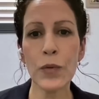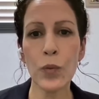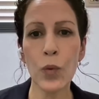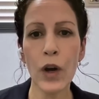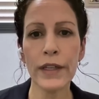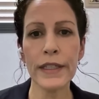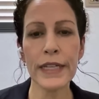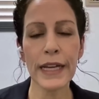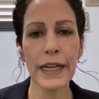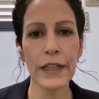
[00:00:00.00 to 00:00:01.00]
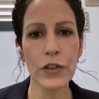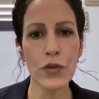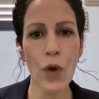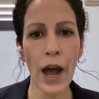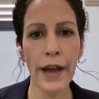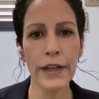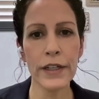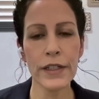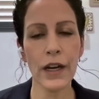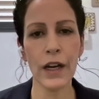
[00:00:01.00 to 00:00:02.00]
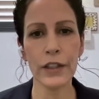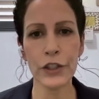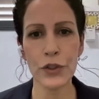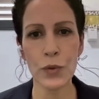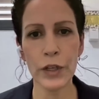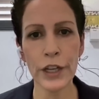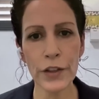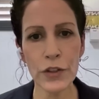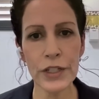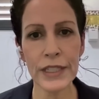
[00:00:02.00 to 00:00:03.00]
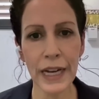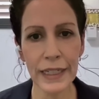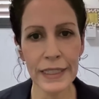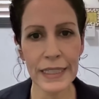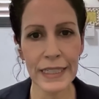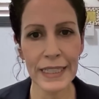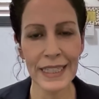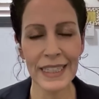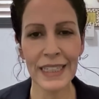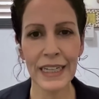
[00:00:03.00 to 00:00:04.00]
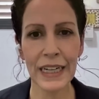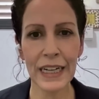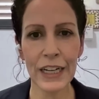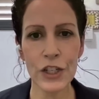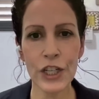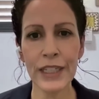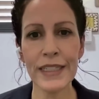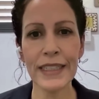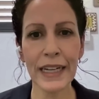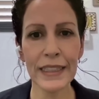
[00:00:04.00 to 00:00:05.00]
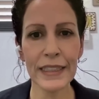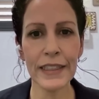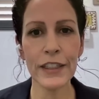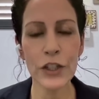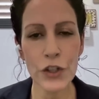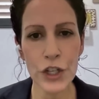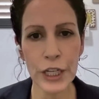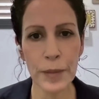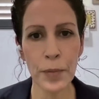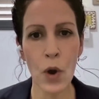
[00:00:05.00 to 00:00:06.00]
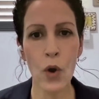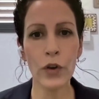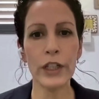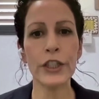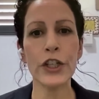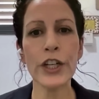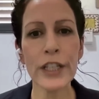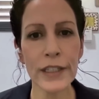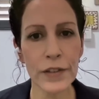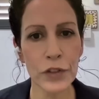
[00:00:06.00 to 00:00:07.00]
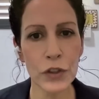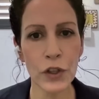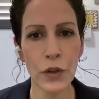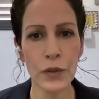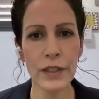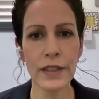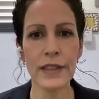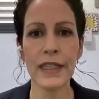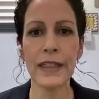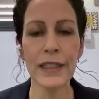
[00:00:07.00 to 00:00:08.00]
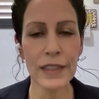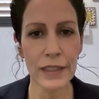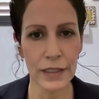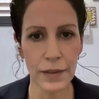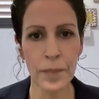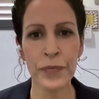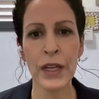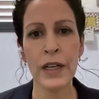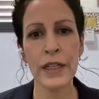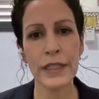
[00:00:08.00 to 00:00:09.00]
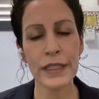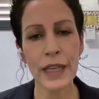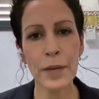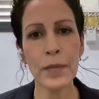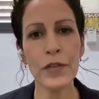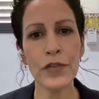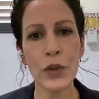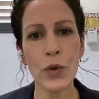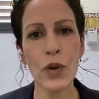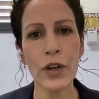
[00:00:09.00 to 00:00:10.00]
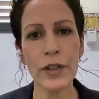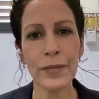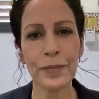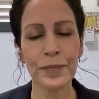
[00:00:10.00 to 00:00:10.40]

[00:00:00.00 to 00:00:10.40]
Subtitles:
want to try to talk to another Zaidi, Shah Zaidi leadership or alternative to the Houthis and say, listen, some of your